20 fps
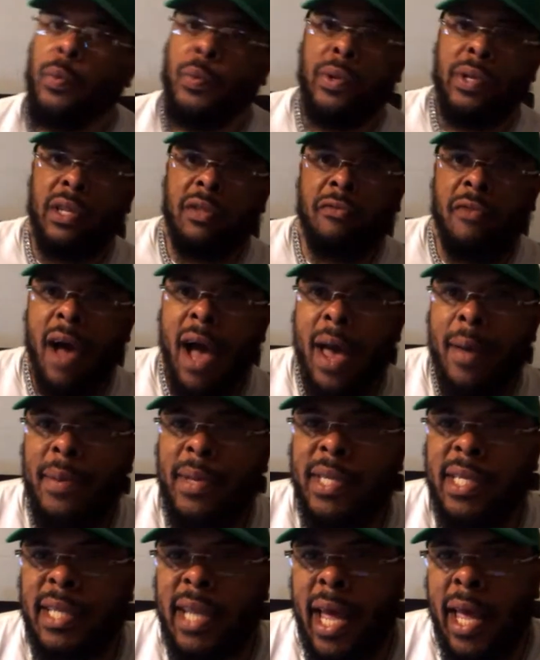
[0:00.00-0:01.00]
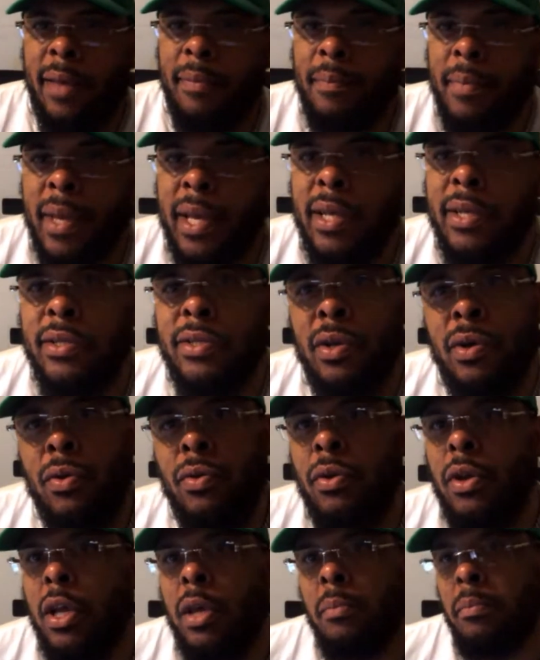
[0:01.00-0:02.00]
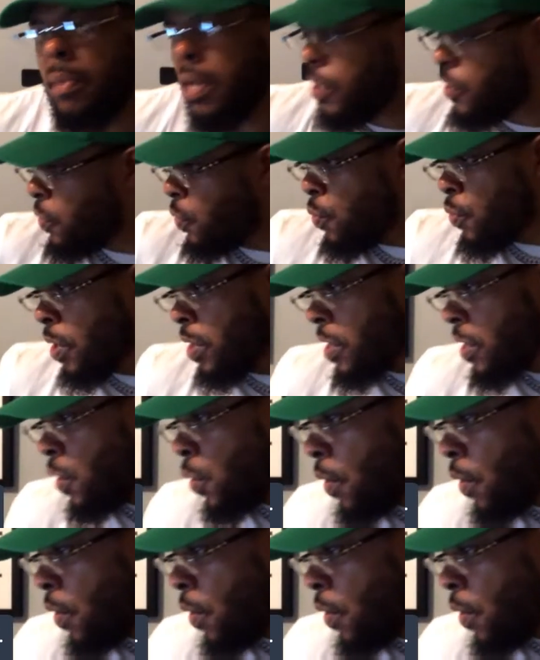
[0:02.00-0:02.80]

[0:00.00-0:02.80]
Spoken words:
we just vibing tonight, man. So make sure you get to